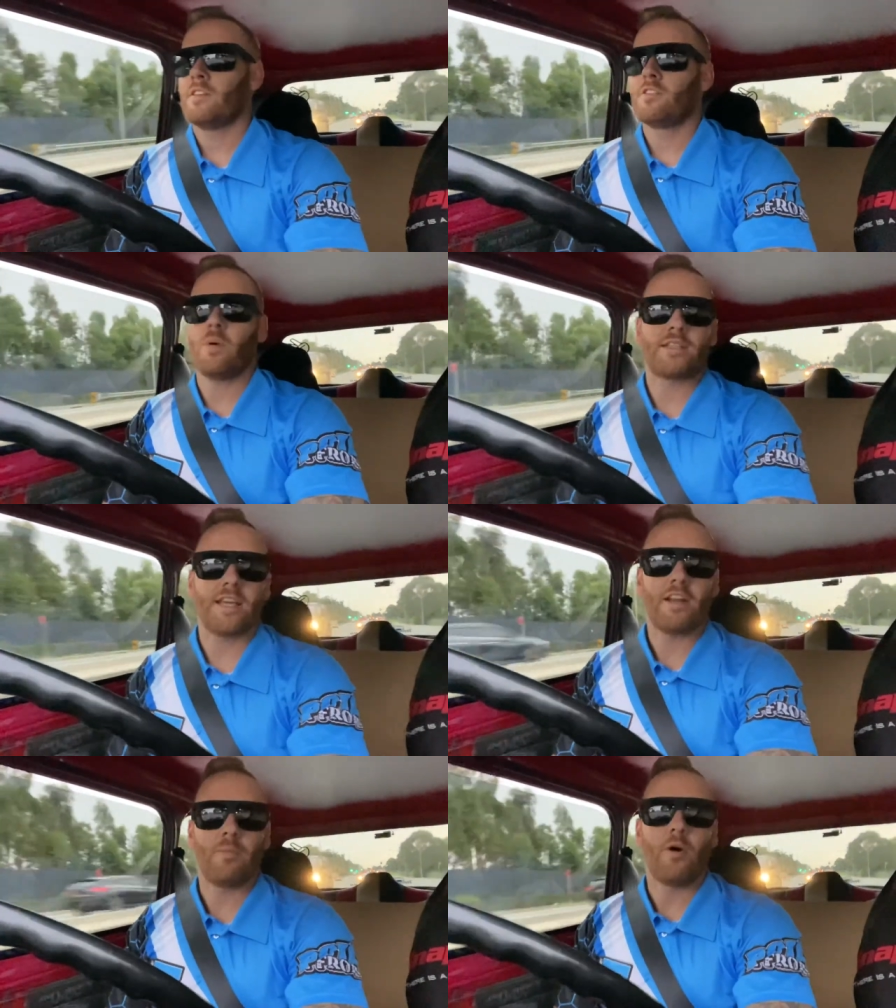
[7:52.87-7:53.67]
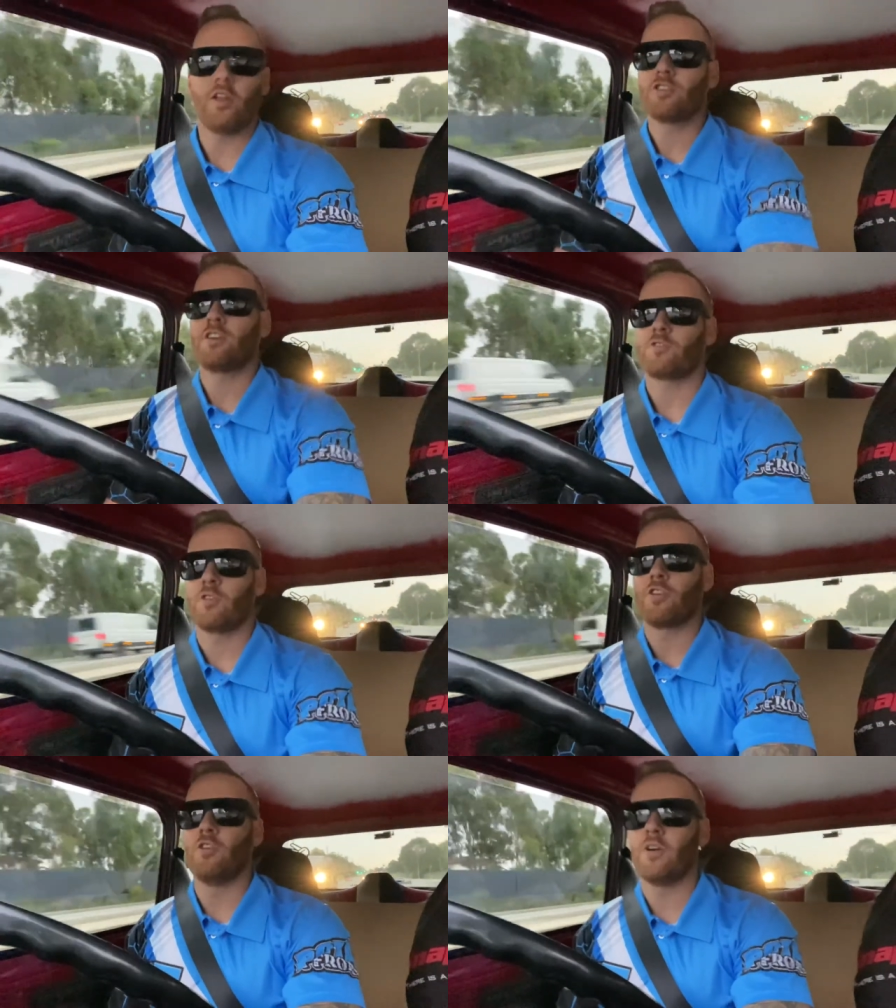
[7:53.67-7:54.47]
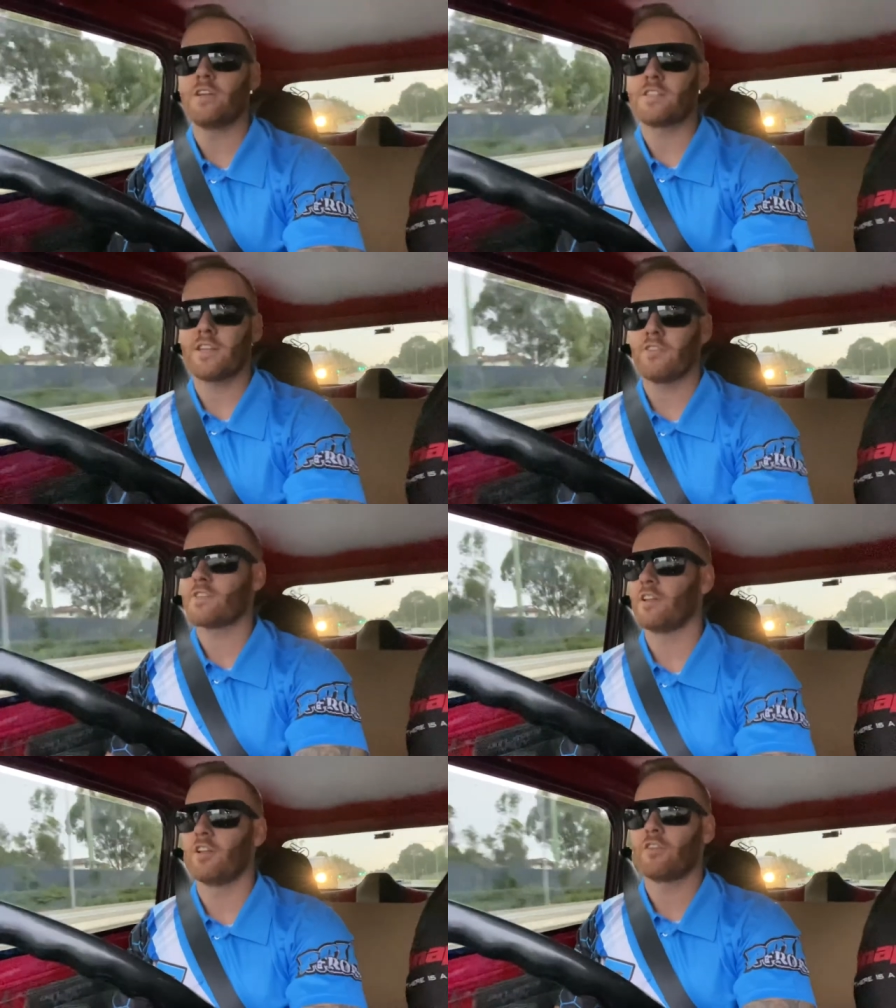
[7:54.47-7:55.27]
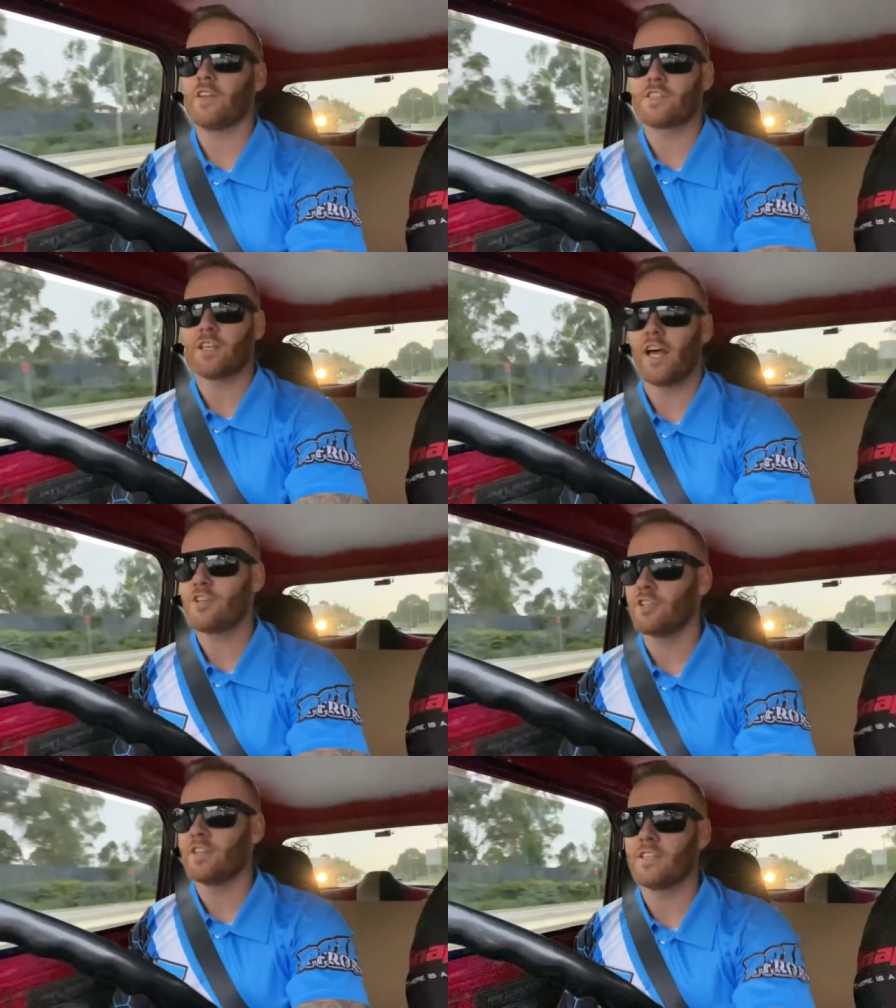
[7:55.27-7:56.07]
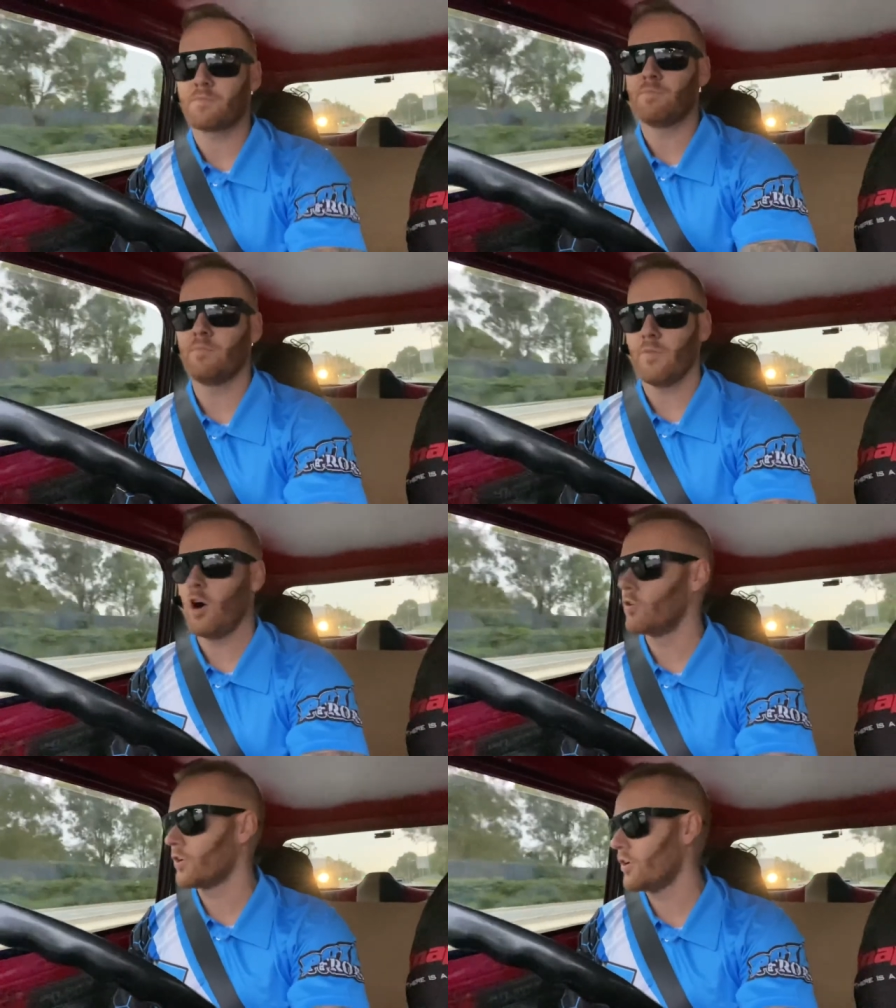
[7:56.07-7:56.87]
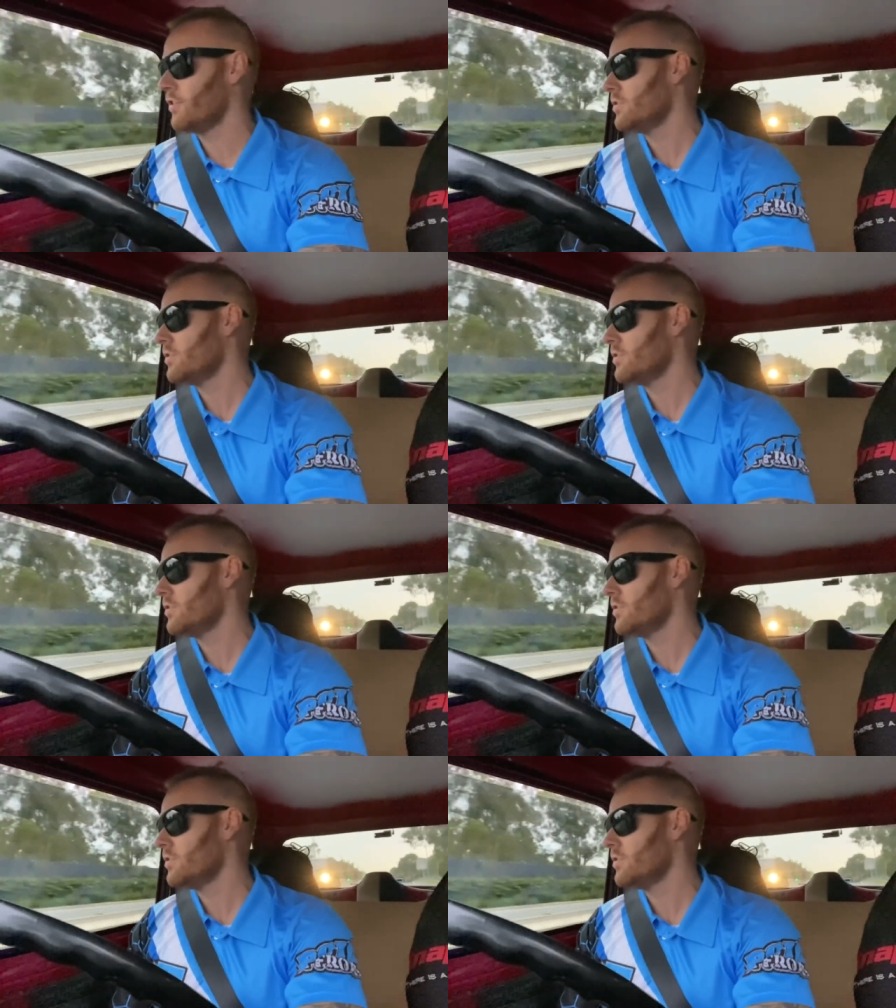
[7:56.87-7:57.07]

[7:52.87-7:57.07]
Once again, I apologise for all the noise. There isn't a lot of insulation in this old girl.